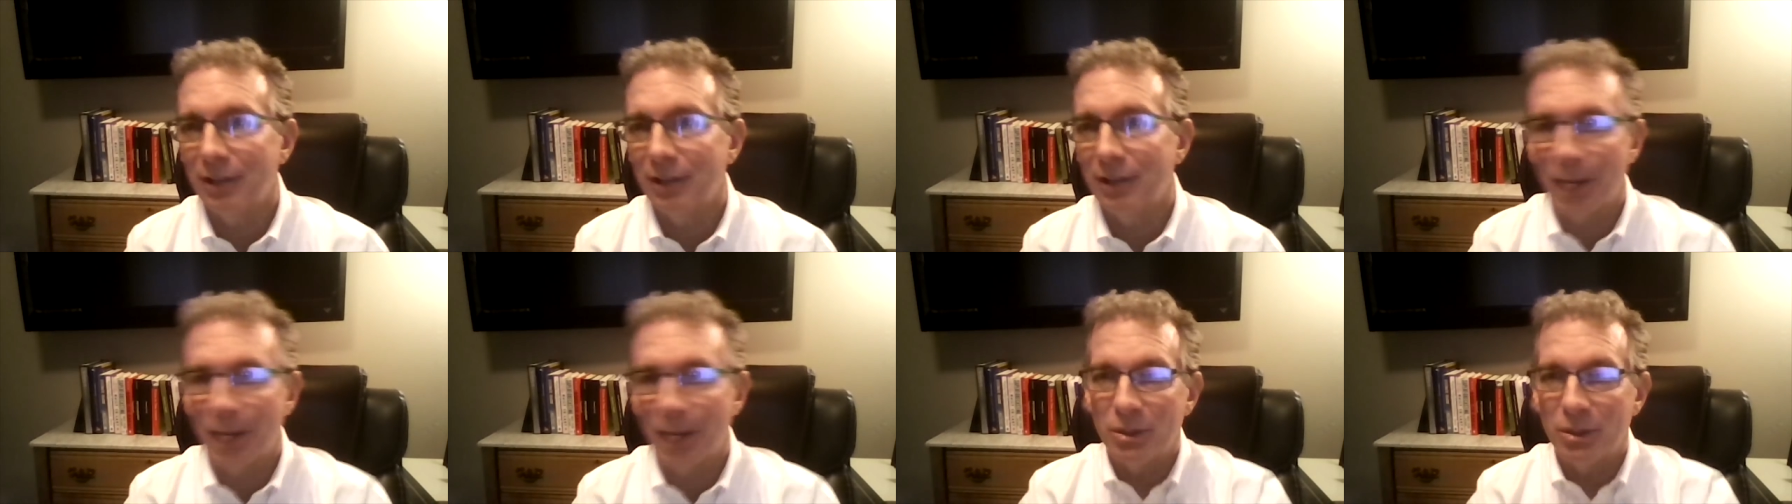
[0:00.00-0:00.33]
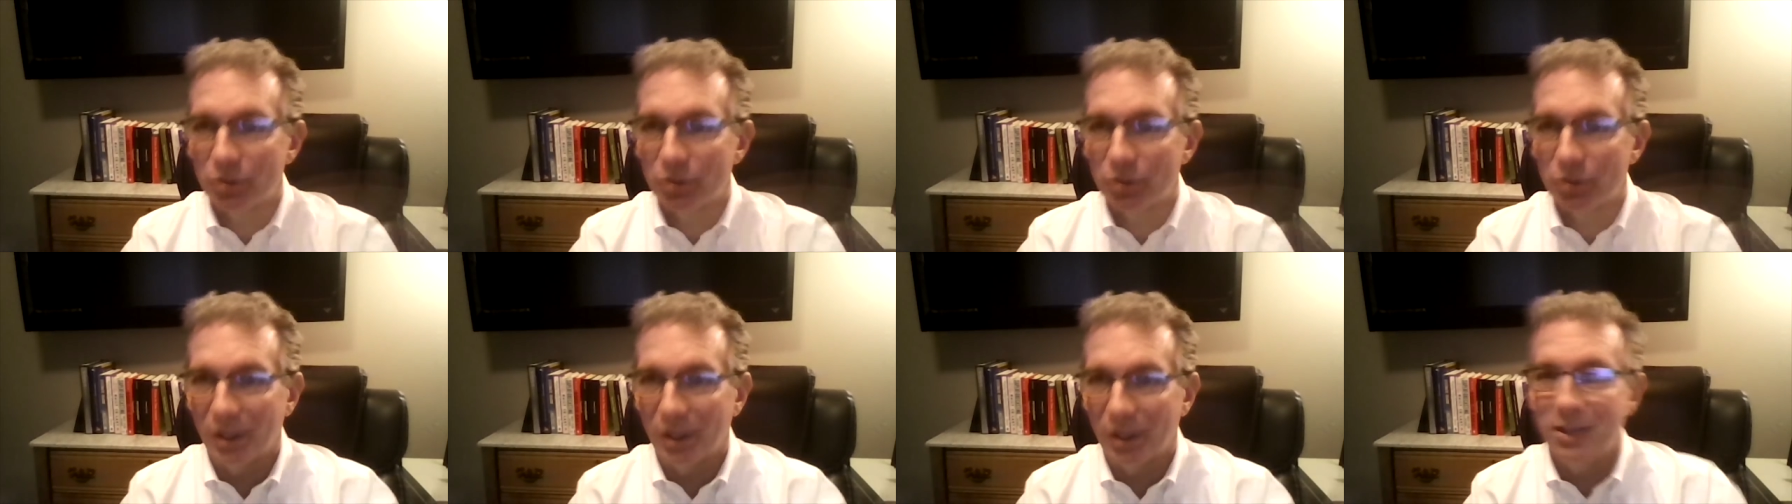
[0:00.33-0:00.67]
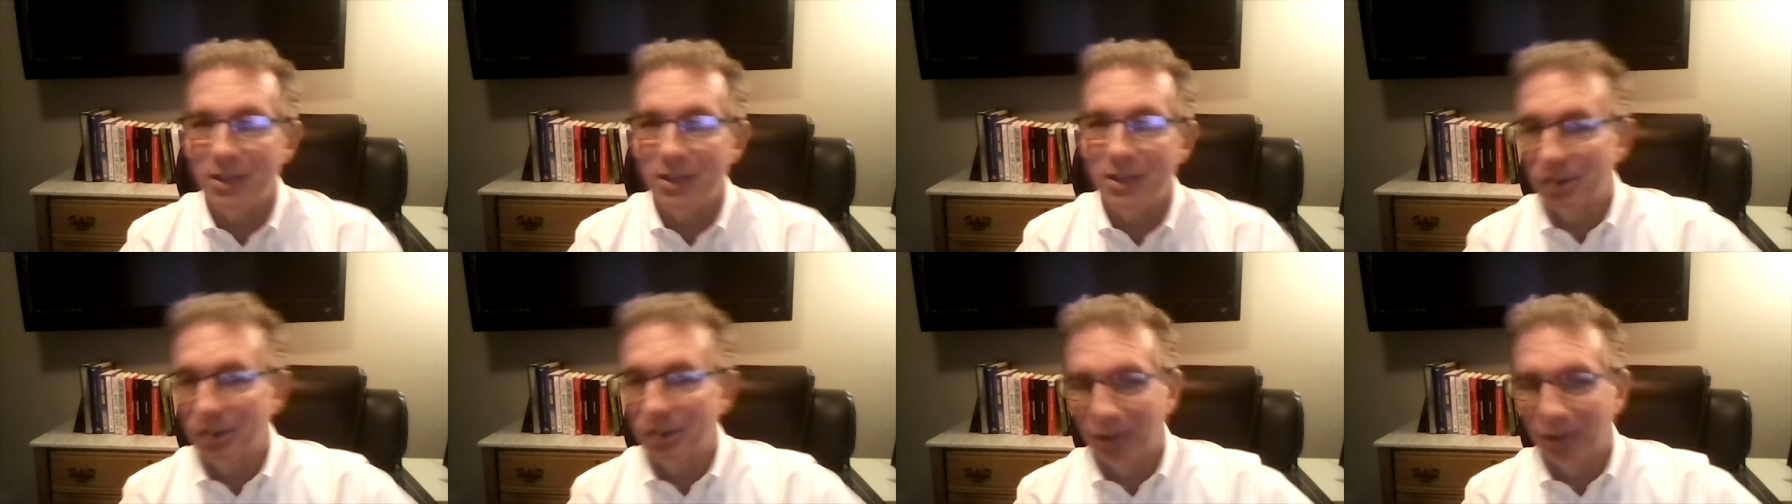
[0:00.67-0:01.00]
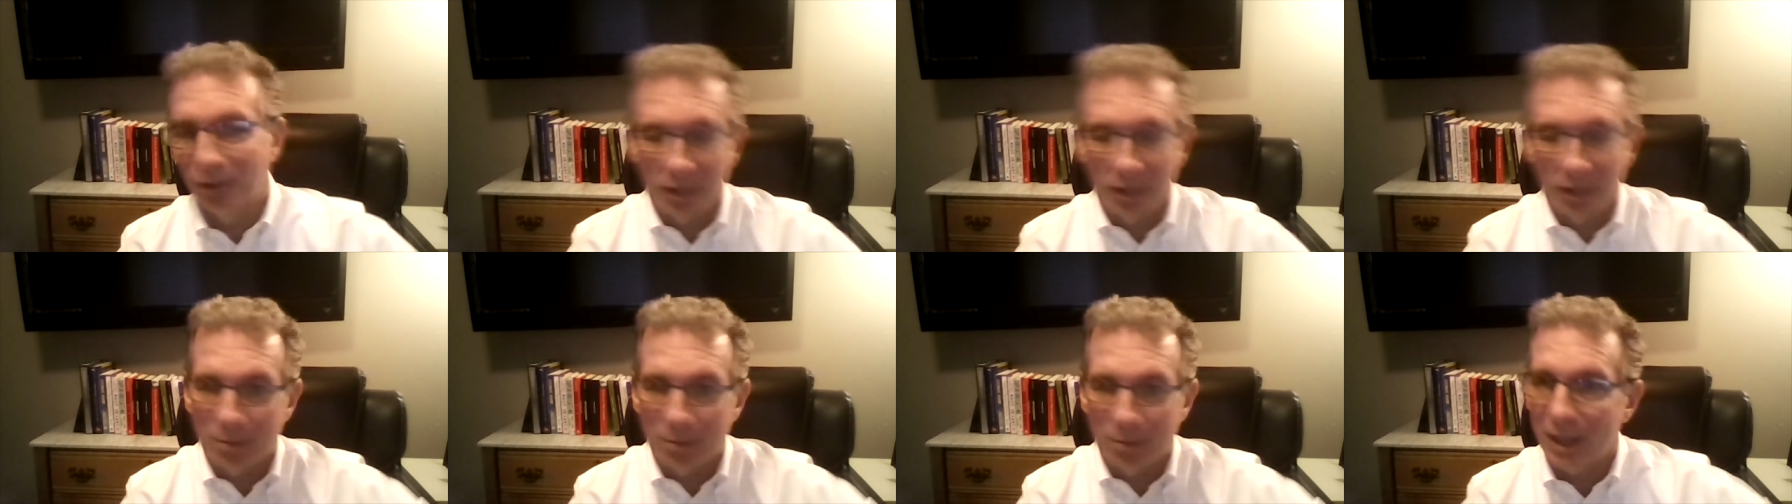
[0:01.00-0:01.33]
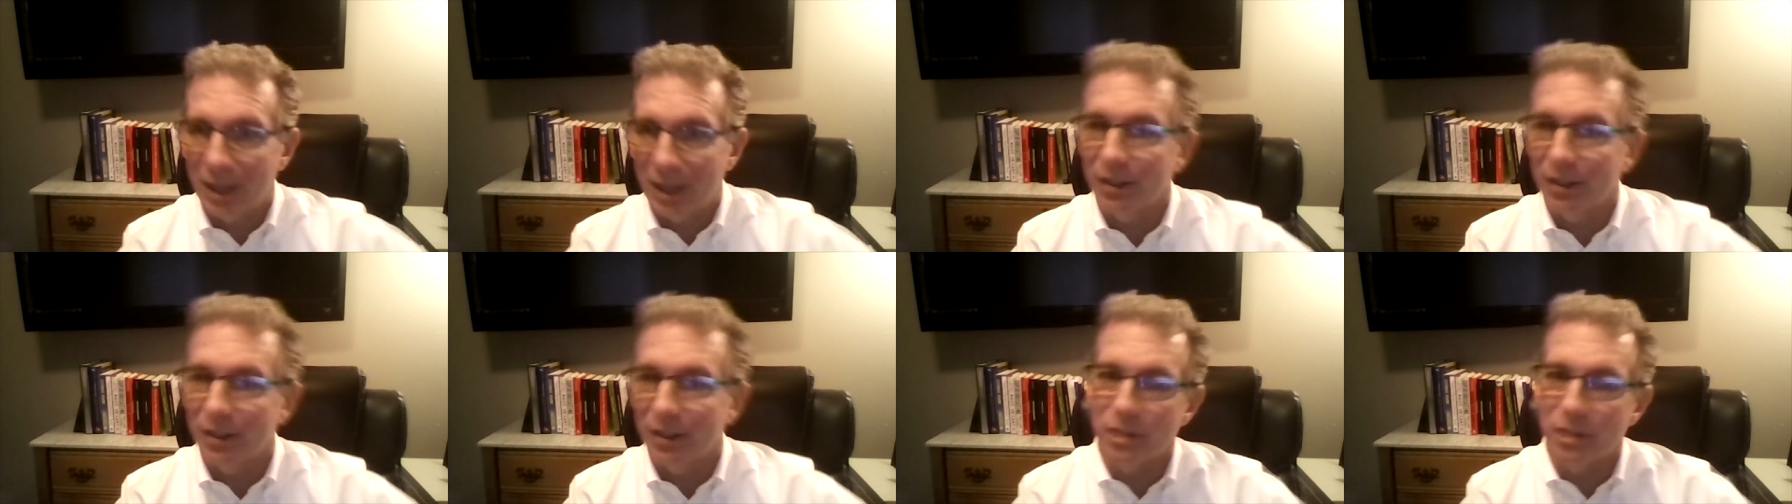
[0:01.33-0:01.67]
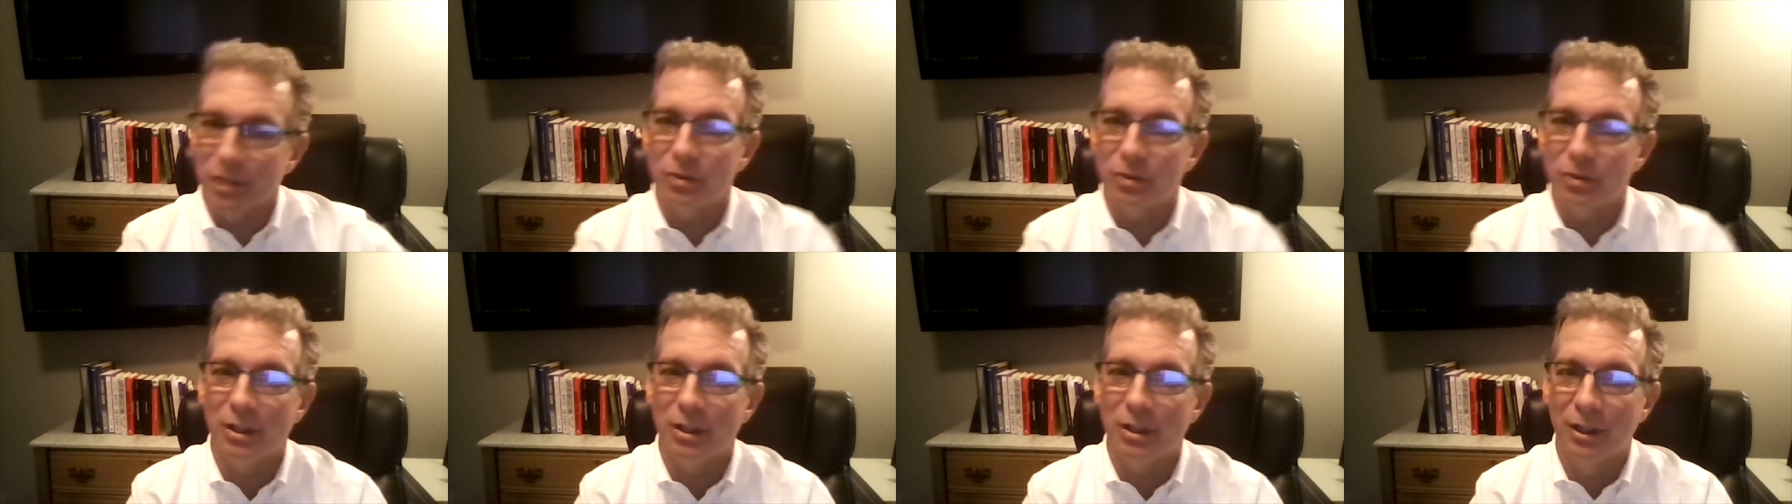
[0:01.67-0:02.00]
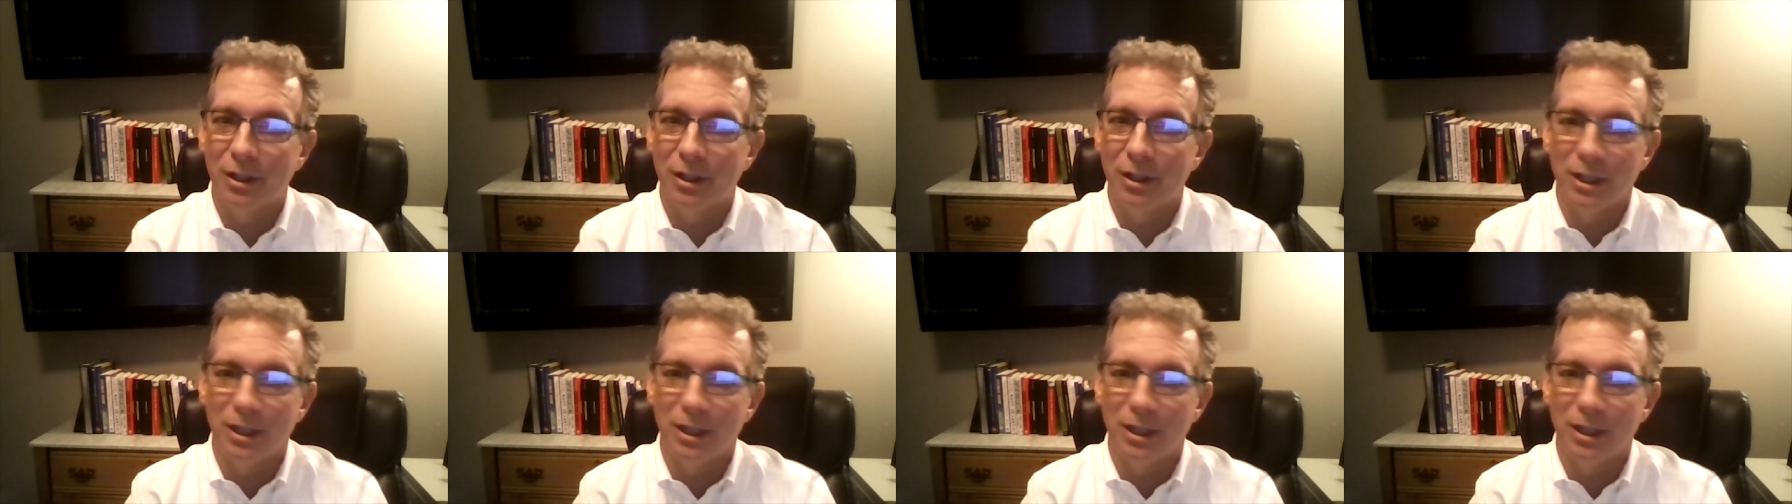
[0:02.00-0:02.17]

how many trades you're looking back in history,